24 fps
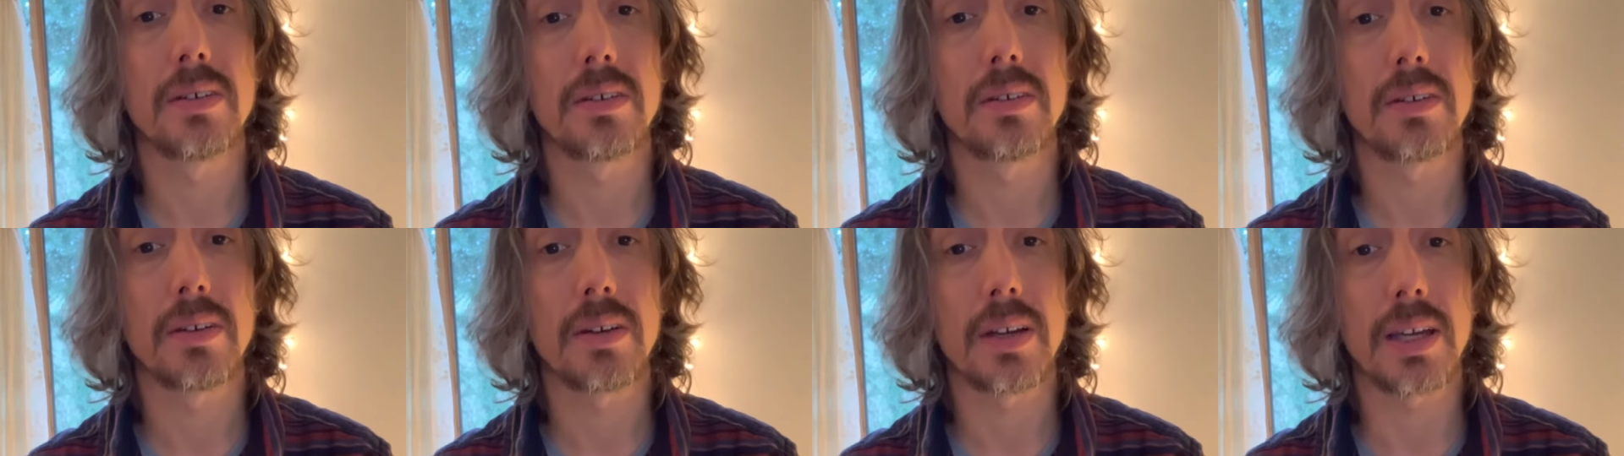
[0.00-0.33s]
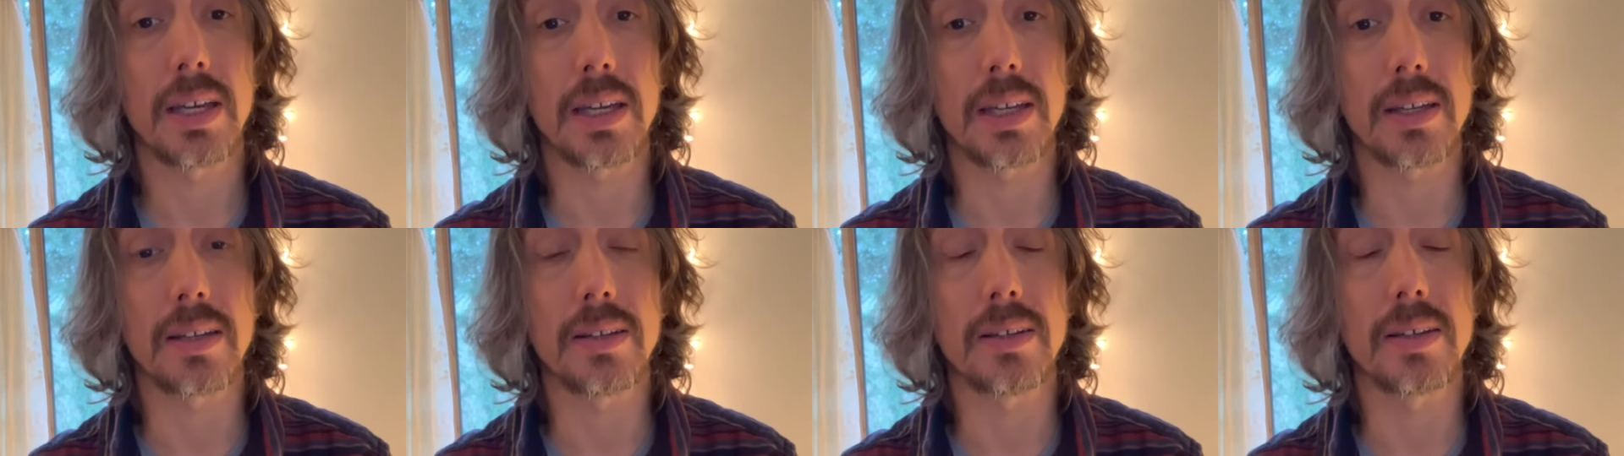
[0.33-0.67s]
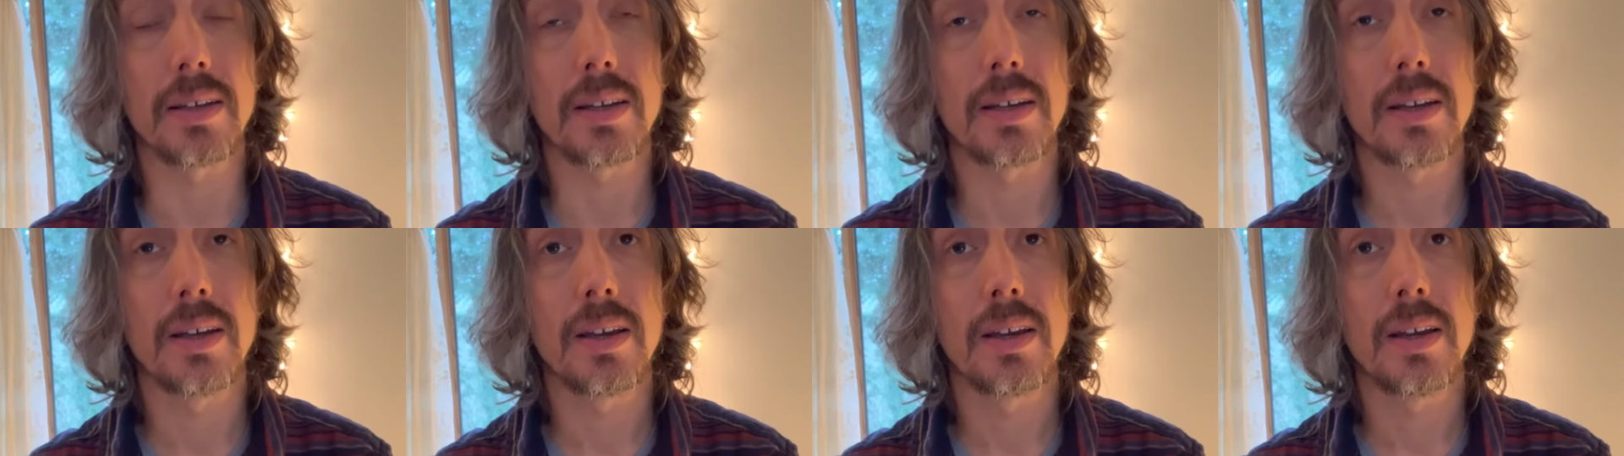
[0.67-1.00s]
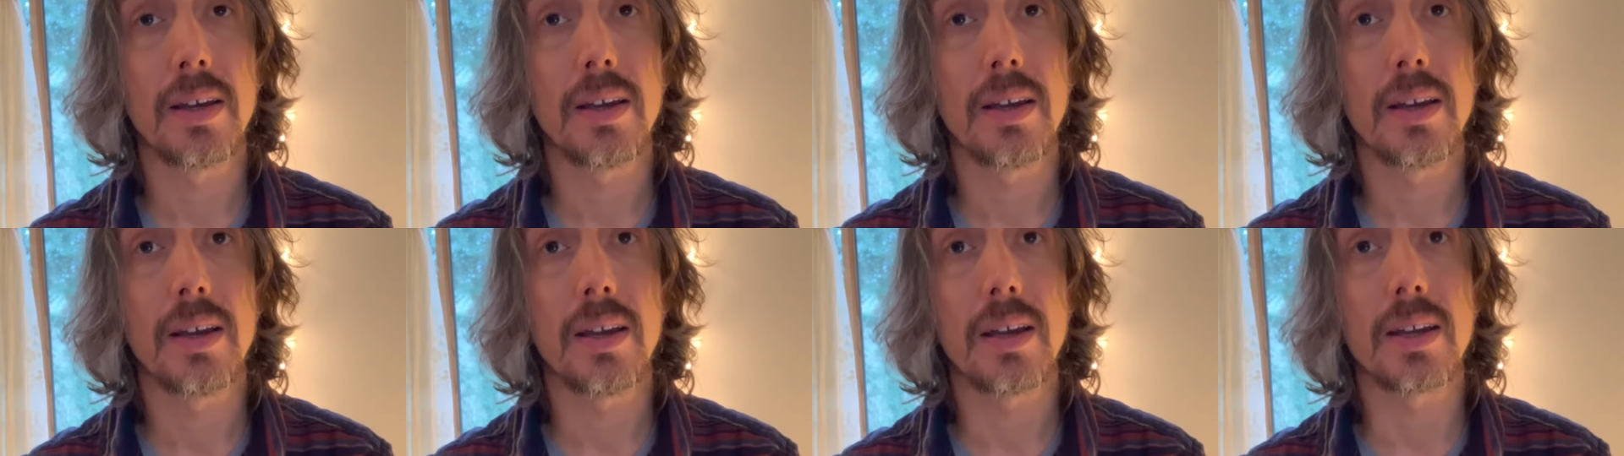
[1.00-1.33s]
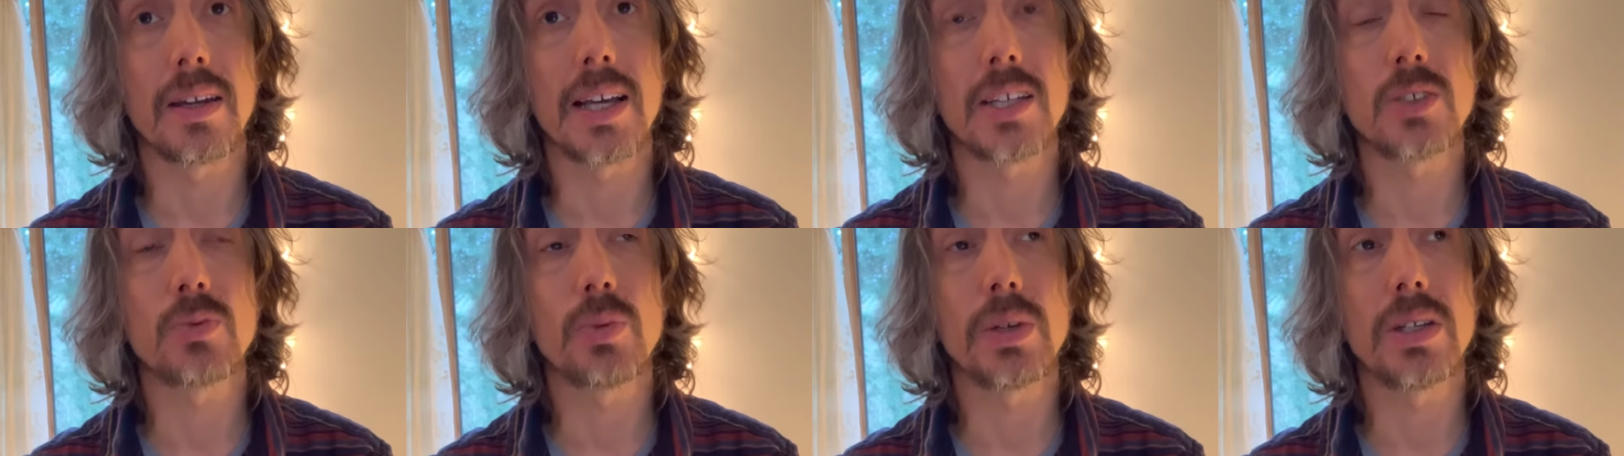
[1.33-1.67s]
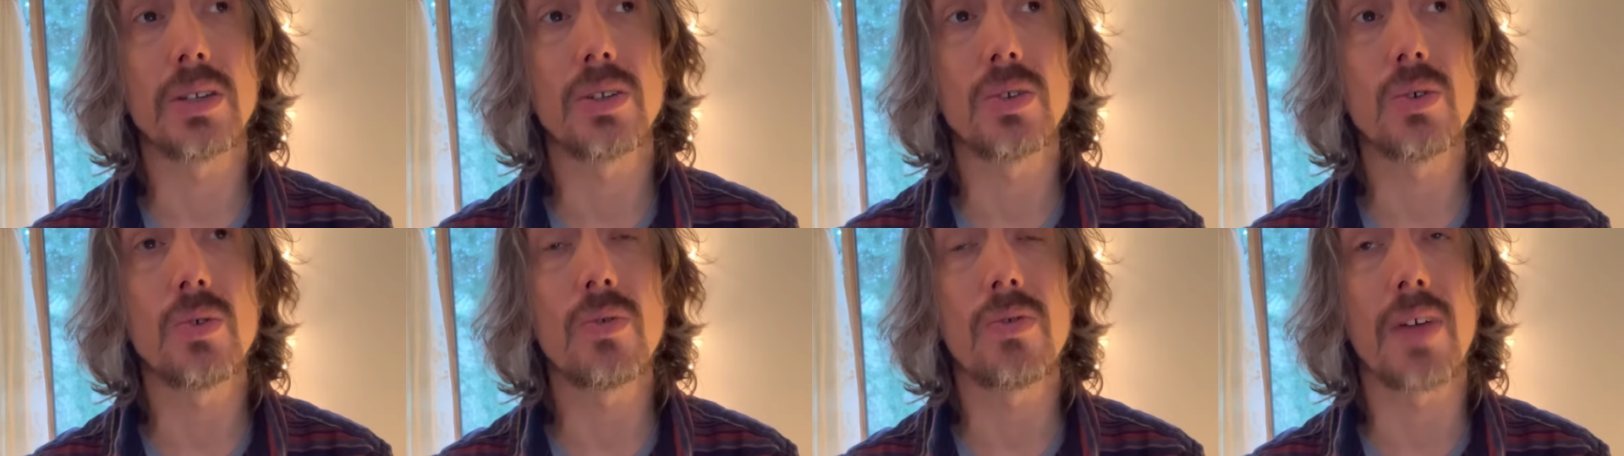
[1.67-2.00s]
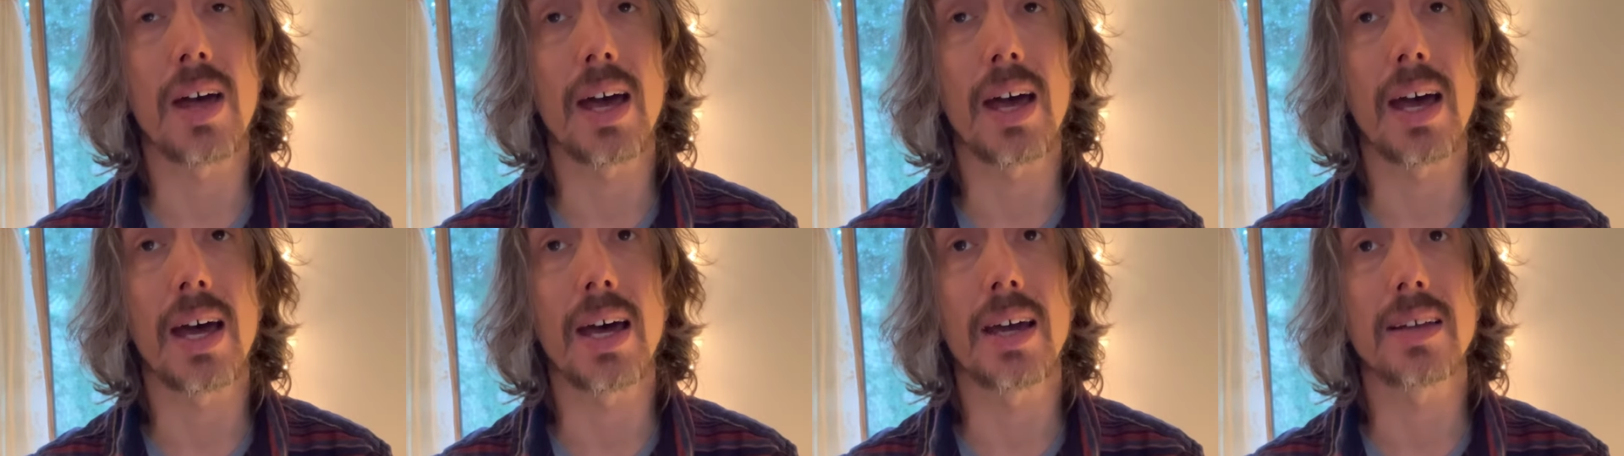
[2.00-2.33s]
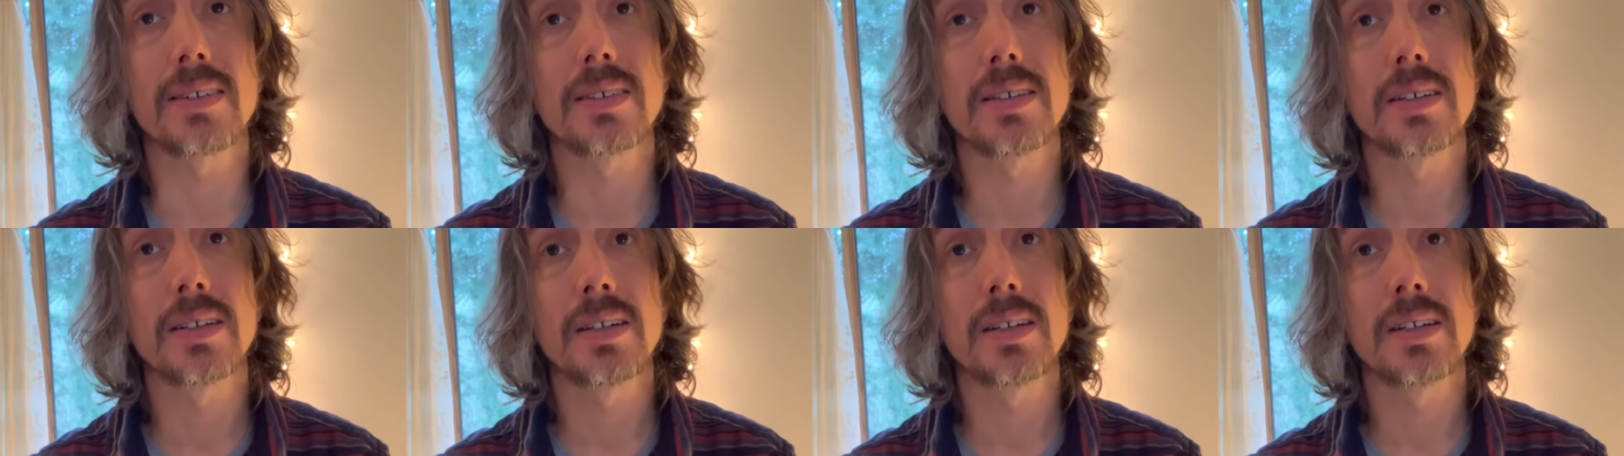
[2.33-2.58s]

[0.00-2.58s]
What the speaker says: And as we do that,